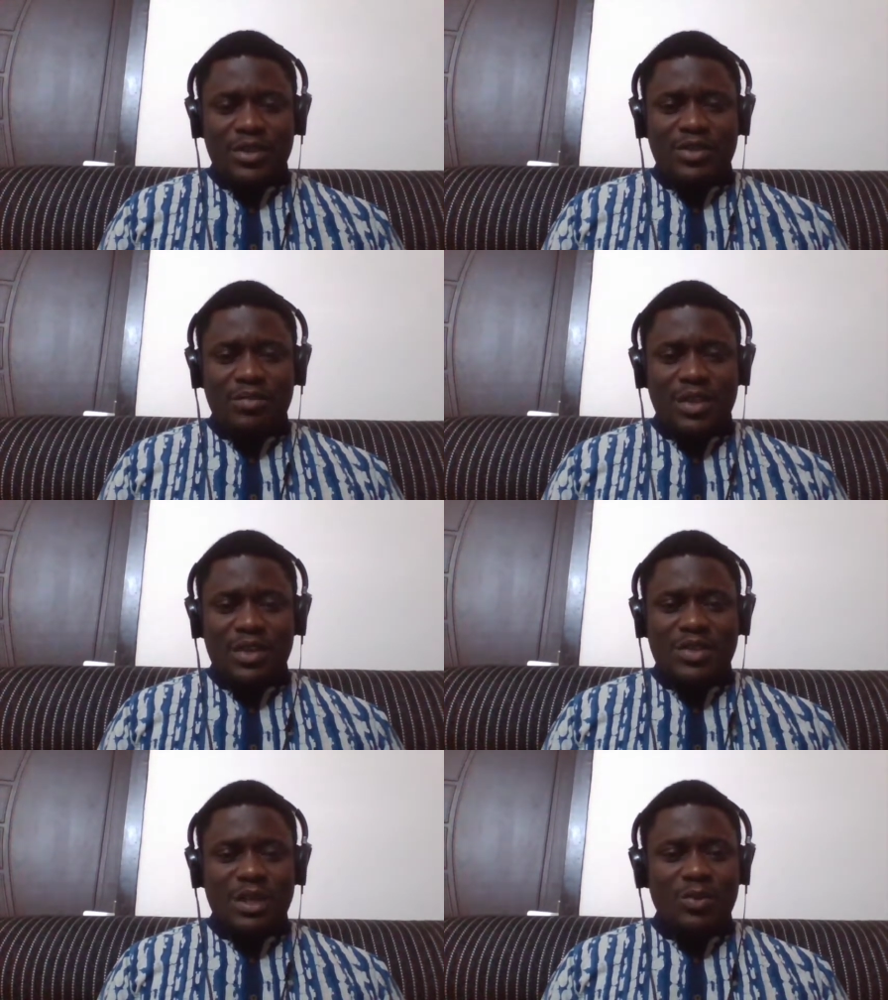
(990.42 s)
There's some
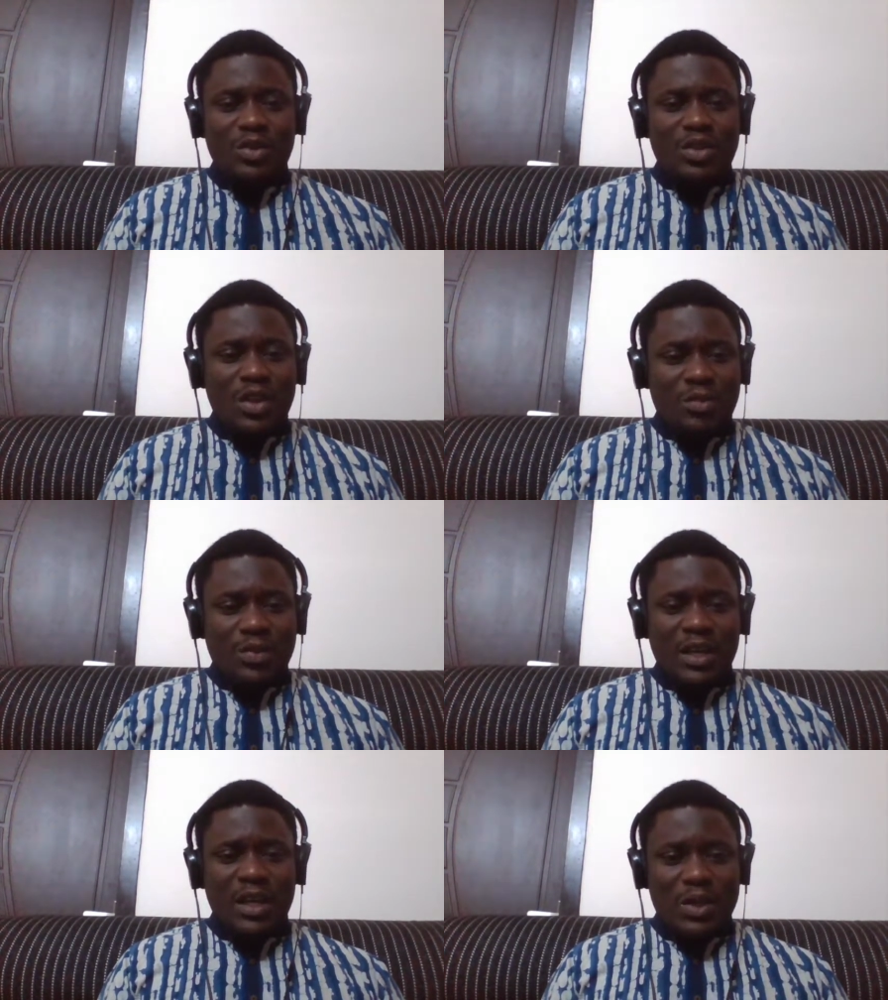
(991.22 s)
things that will not
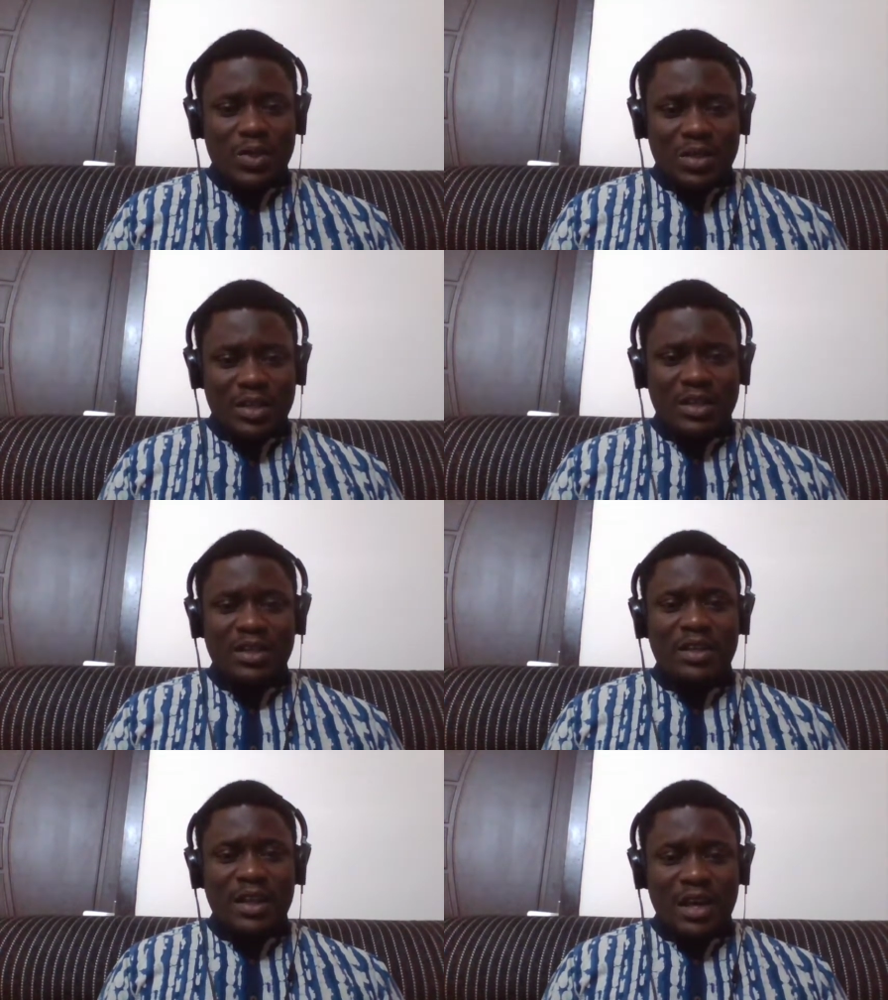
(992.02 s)
be included
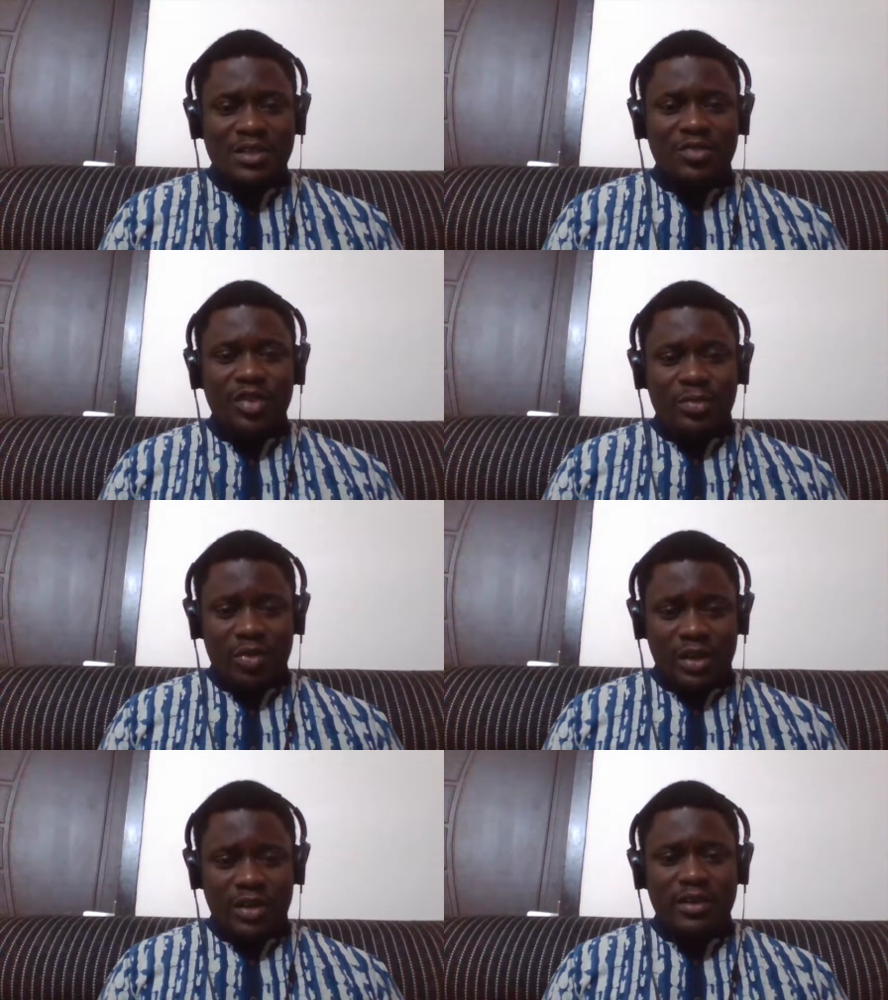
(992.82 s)
in a large
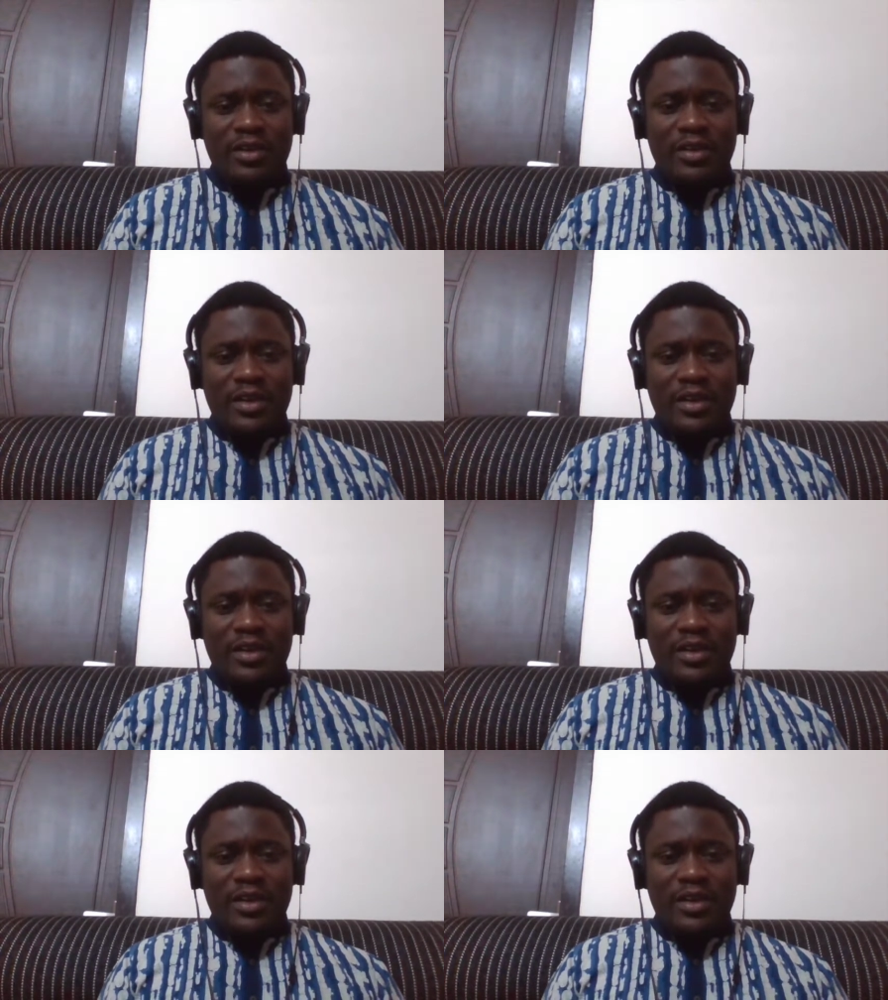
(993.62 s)
framework.